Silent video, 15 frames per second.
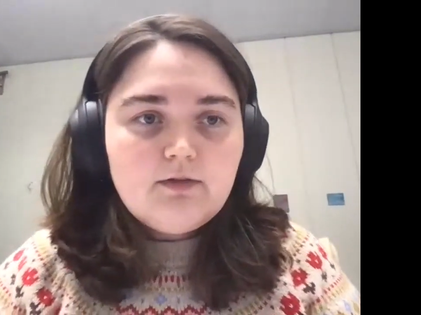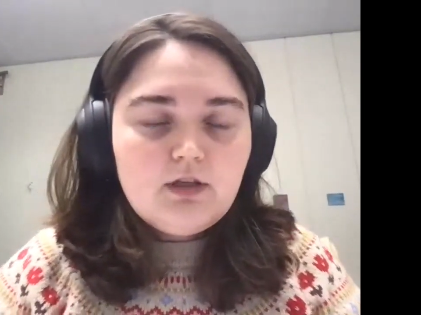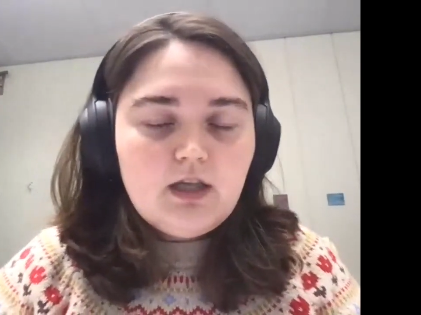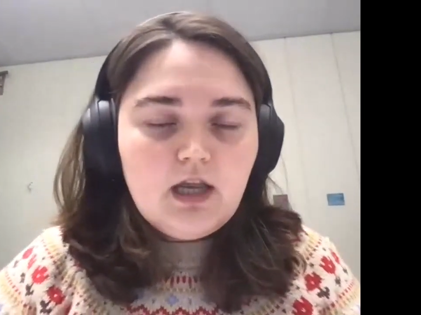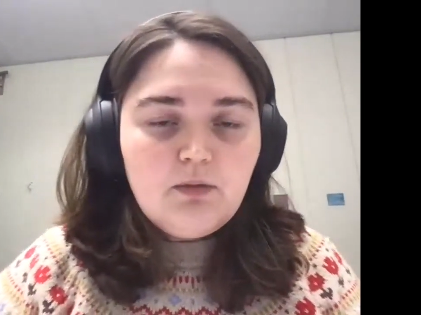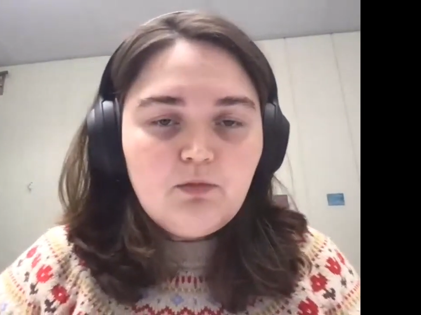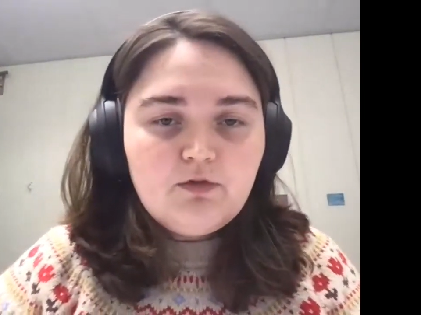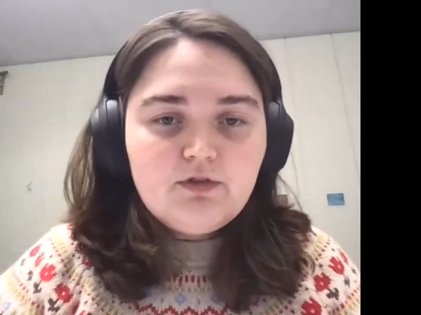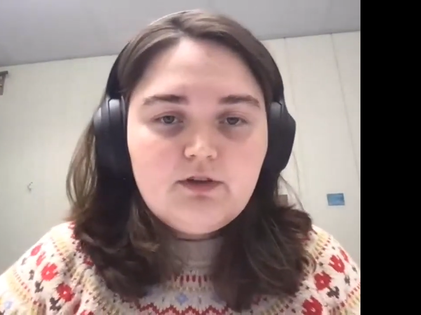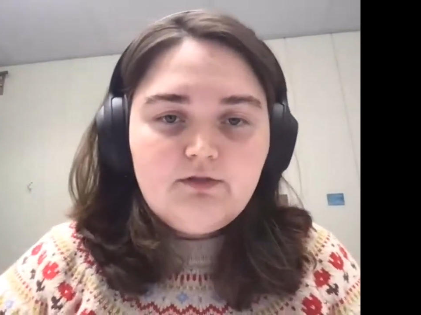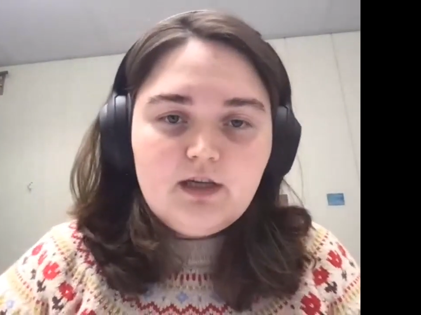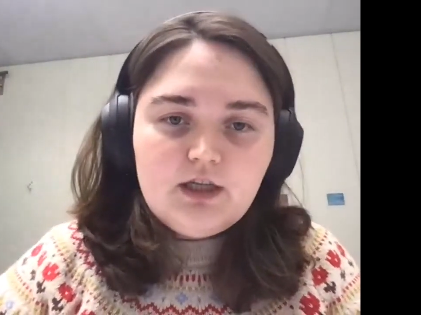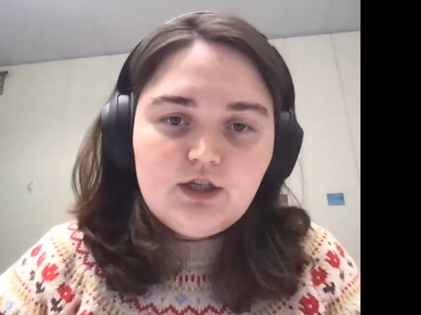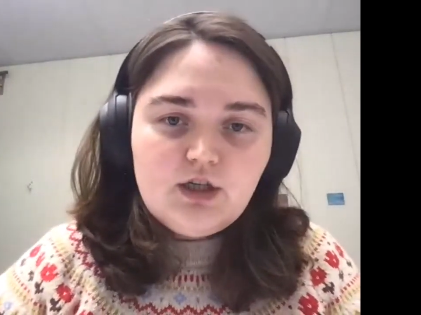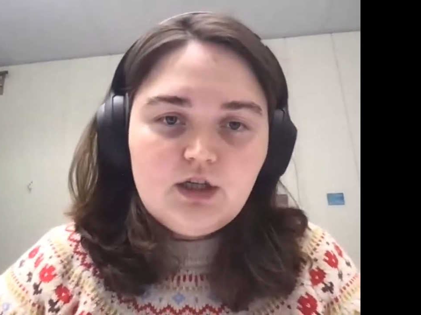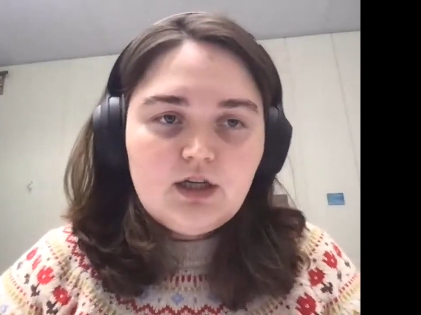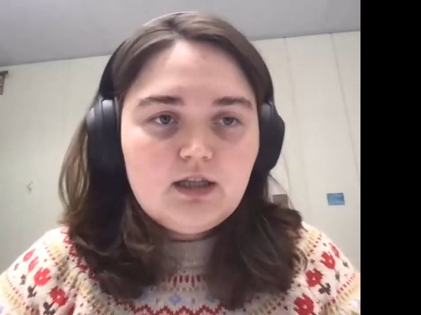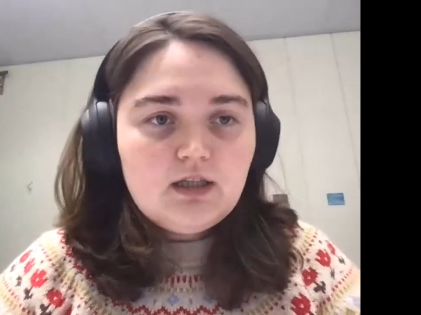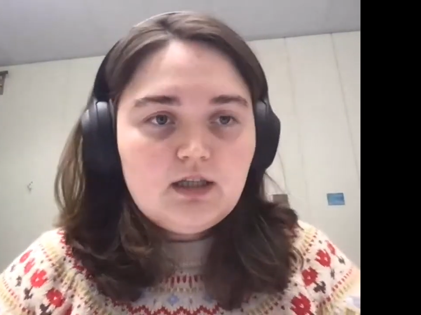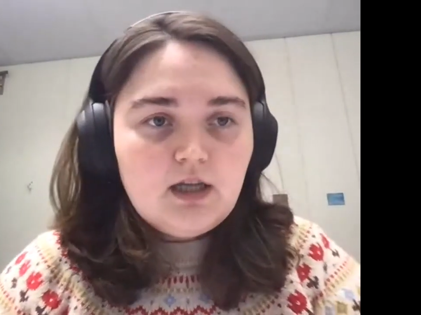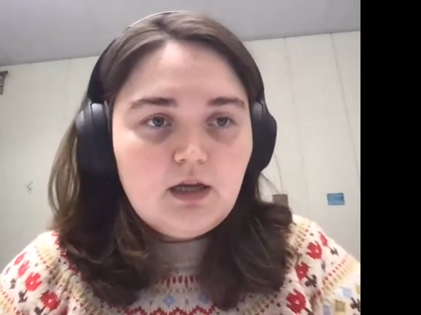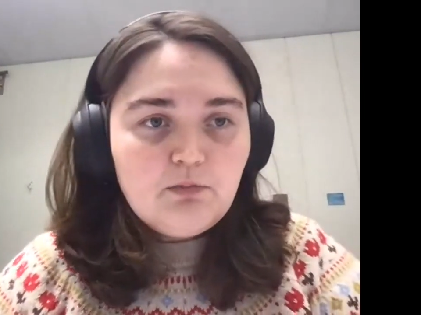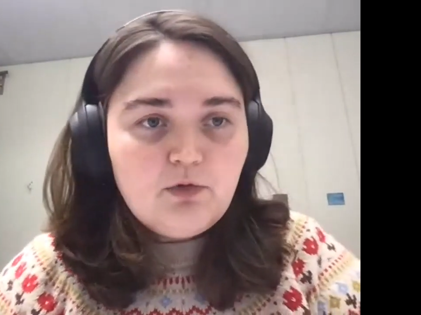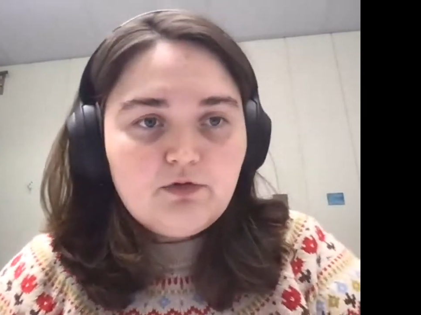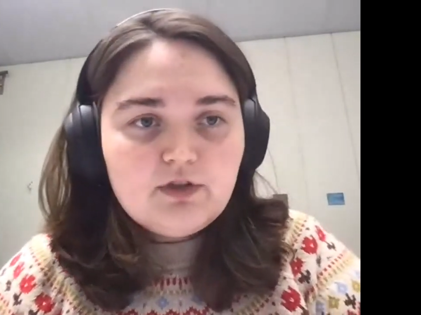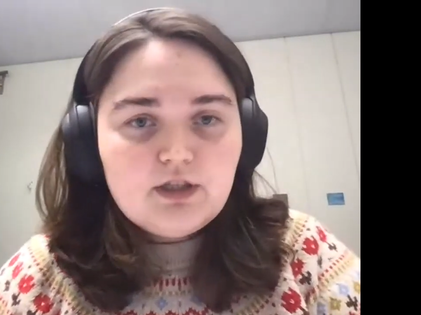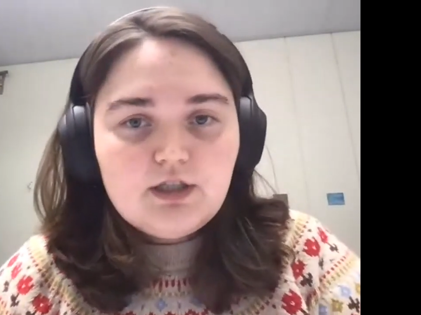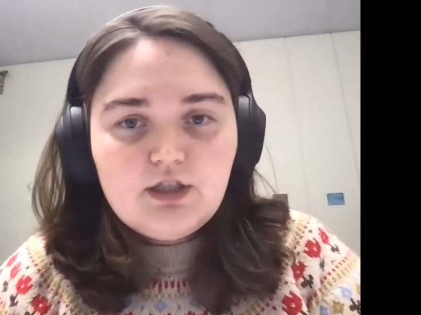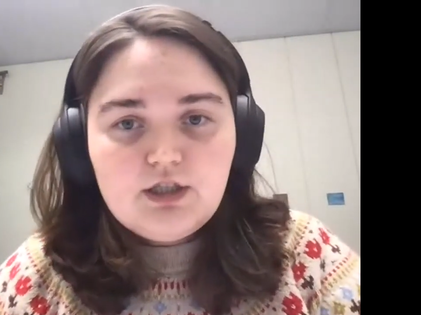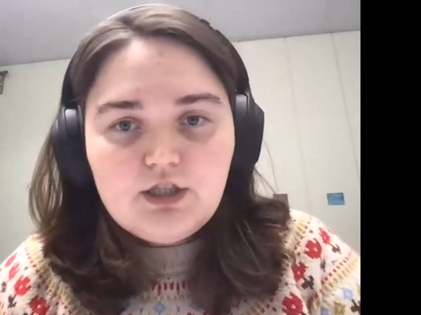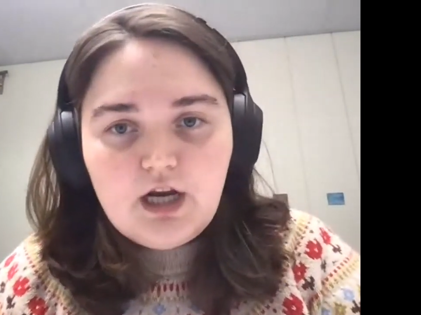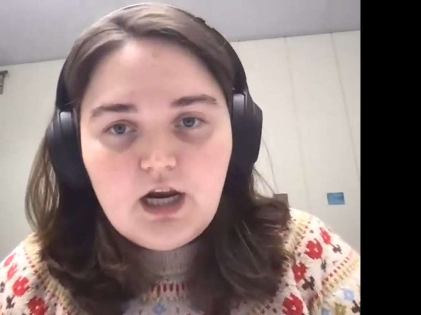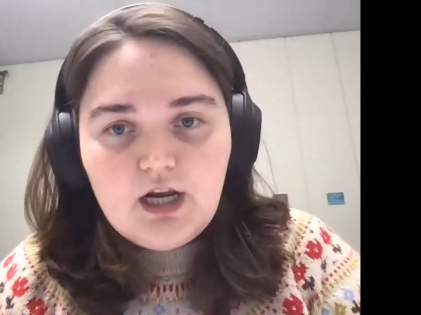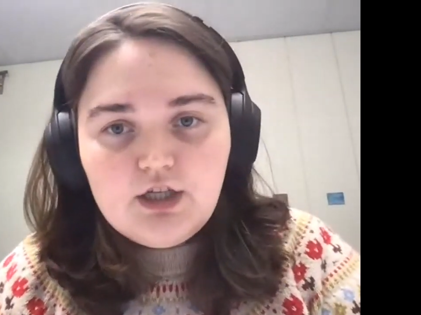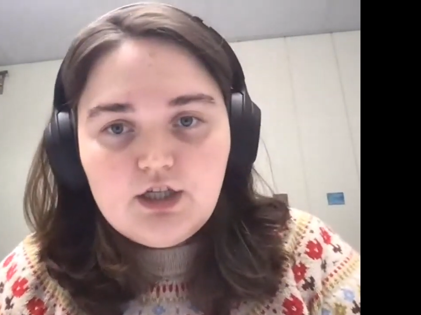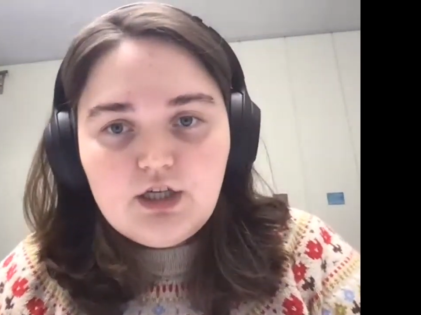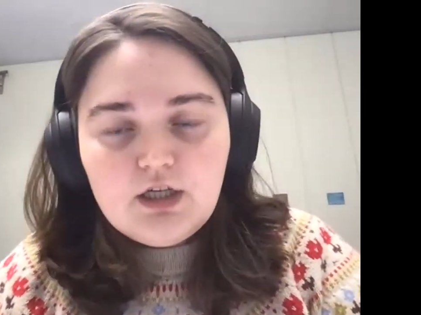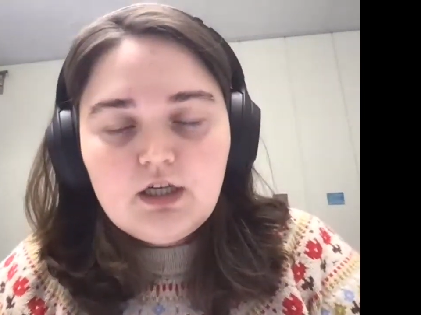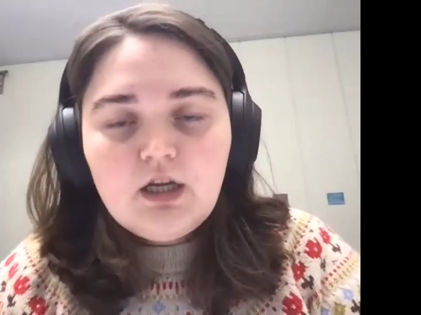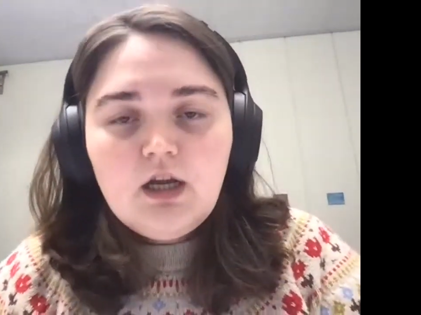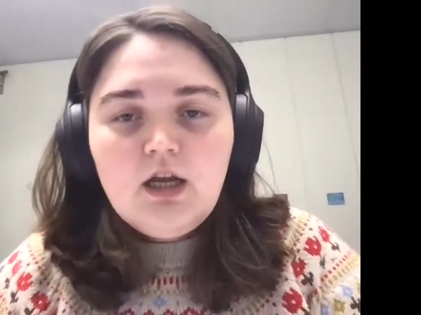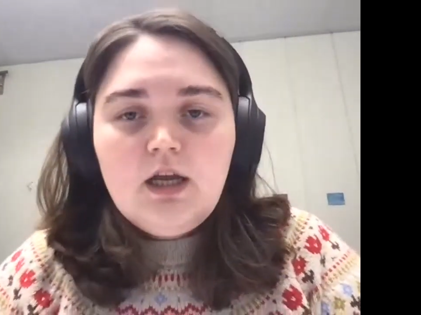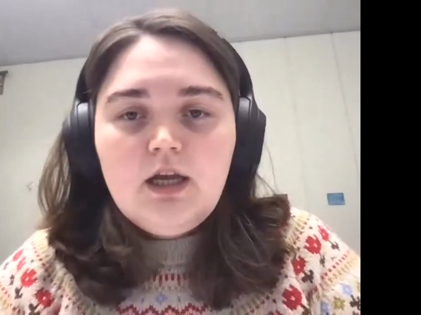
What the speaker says: name of the V gene and the name of the J gene.